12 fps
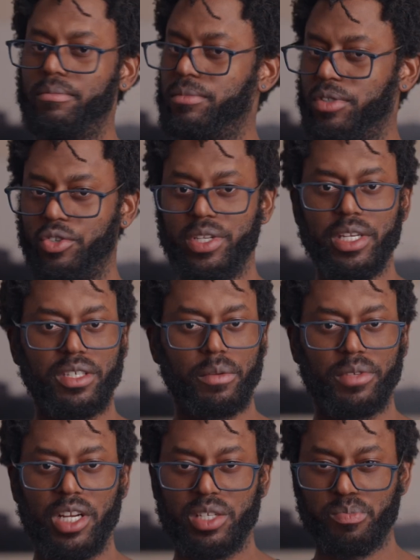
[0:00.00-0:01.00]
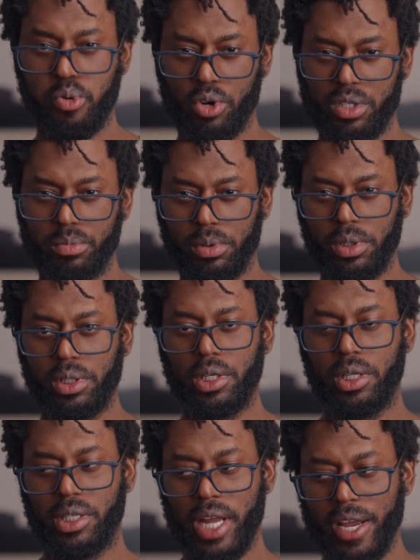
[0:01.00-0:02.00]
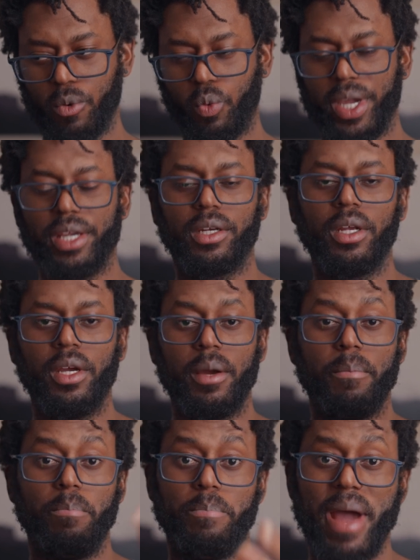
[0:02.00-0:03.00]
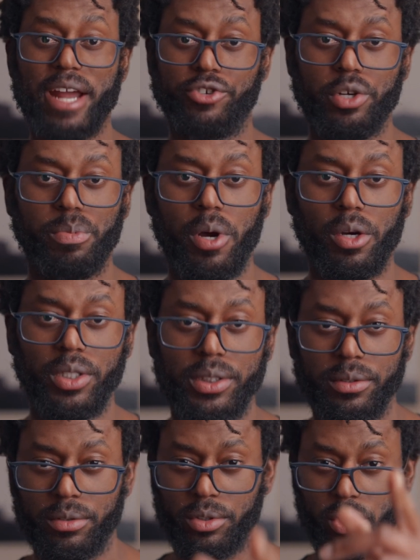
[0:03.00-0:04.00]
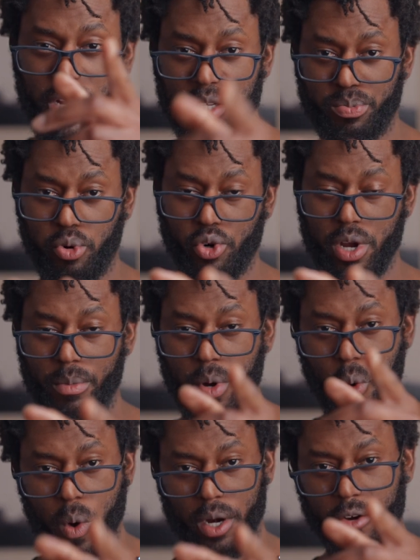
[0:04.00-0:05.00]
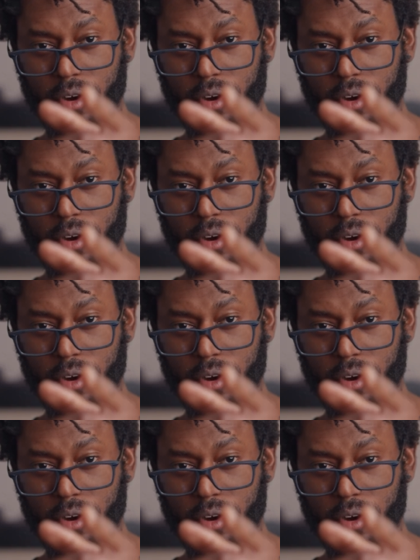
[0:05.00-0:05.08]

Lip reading: you need something that's portable, lightweight, battery powered. So that's pro number one